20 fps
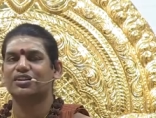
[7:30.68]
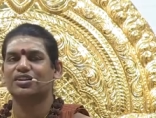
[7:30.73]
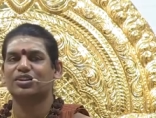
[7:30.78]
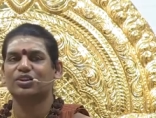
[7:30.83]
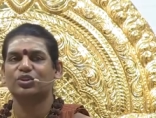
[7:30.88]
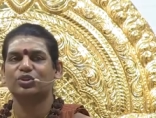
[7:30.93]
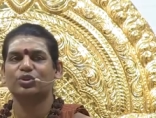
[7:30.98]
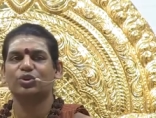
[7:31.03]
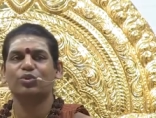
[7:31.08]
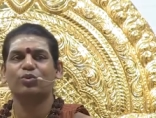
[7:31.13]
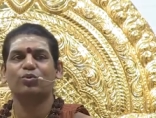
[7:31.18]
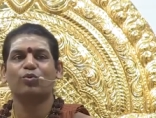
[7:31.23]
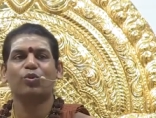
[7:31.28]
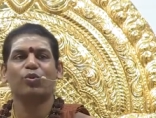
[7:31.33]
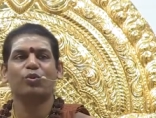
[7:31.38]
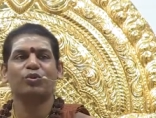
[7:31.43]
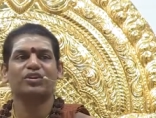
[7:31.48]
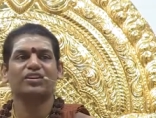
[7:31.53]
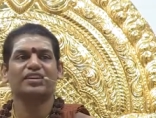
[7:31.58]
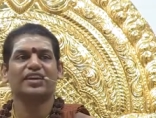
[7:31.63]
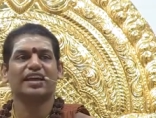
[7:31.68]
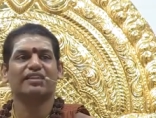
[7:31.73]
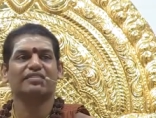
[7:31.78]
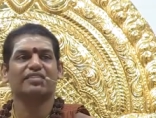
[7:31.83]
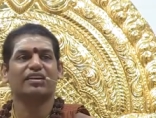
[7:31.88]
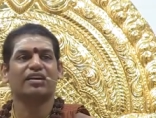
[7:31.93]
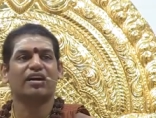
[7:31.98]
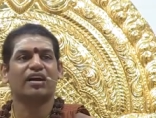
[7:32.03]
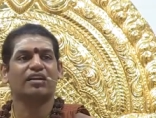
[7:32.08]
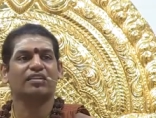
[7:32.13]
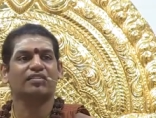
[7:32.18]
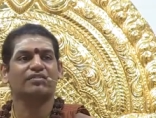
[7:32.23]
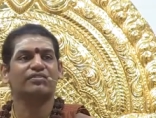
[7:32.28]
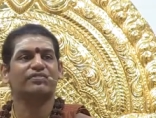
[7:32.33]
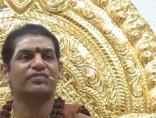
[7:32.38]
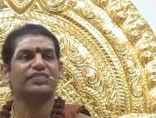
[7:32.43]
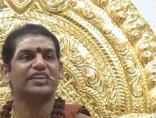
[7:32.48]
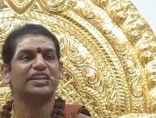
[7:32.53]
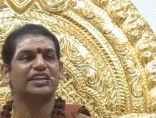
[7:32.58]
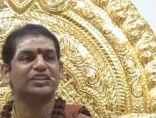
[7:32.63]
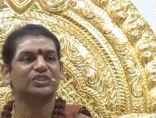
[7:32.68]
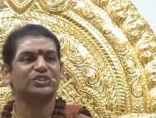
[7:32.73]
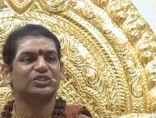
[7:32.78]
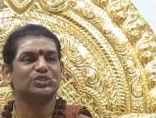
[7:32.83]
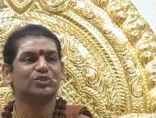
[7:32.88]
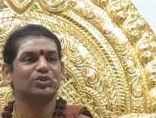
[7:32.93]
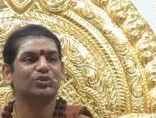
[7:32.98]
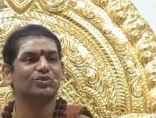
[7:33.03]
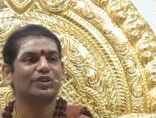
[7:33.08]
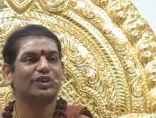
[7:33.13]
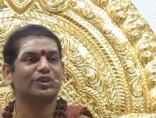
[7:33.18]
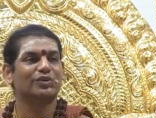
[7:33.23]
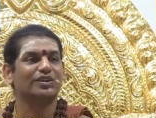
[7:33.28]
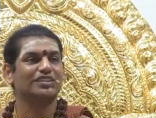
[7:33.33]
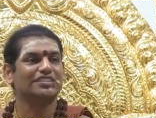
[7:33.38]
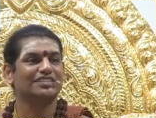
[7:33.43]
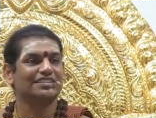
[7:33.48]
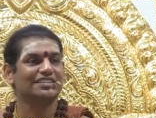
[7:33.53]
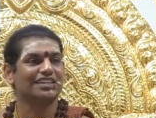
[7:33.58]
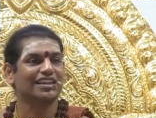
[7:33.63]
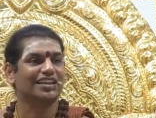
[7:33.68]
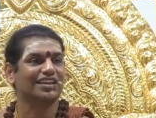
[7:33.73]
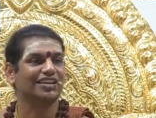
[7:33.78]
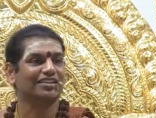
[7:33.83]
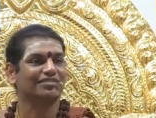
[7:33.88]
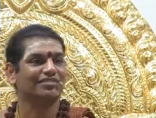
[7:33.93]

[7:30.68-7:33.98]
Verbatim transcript: you won't have confidence over yourself.